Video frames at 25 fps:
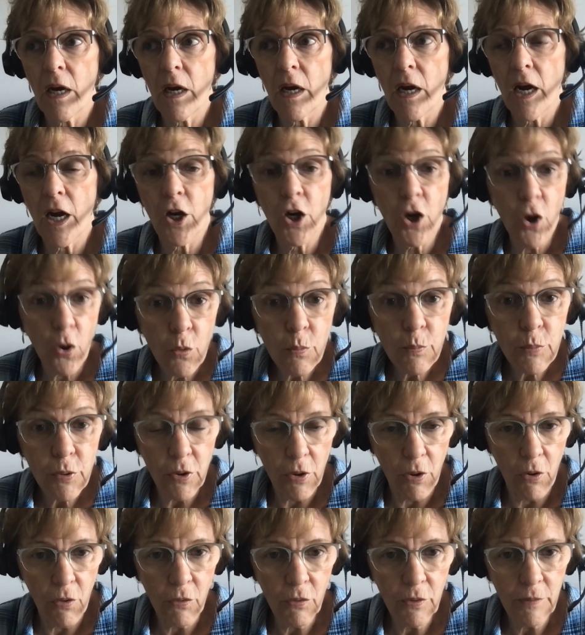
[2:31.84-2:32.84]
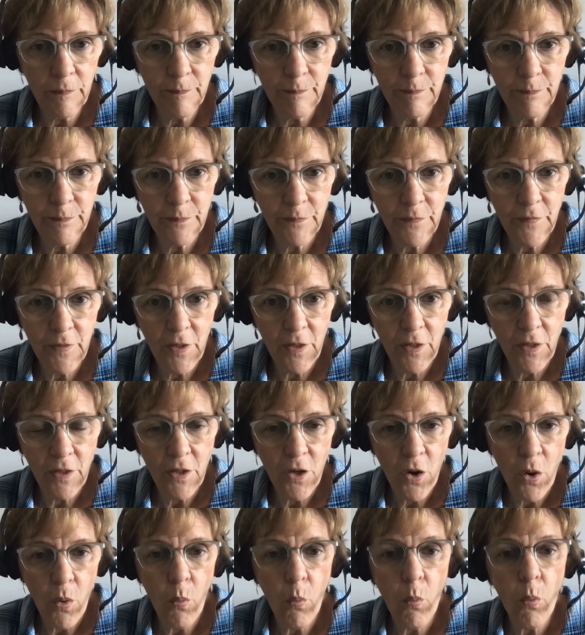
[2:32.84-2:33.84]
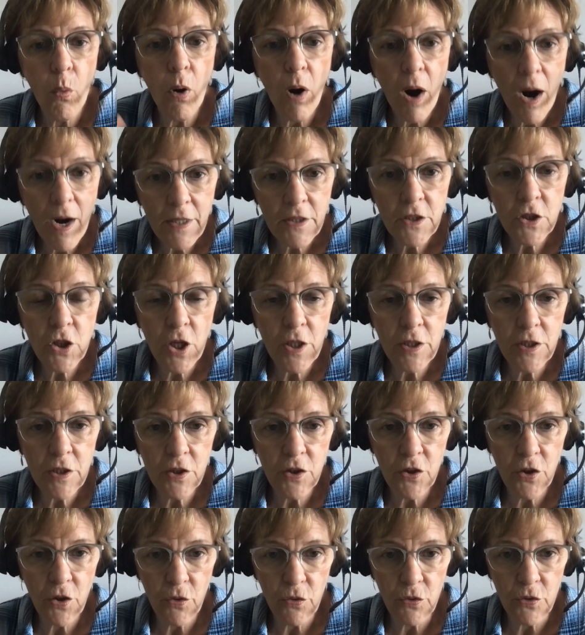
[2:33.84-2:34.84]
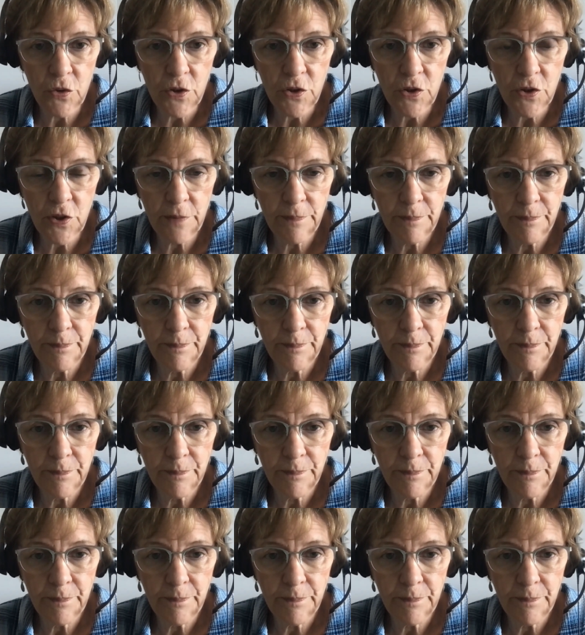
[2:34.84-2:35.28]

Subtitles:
a GoPro, walked onto those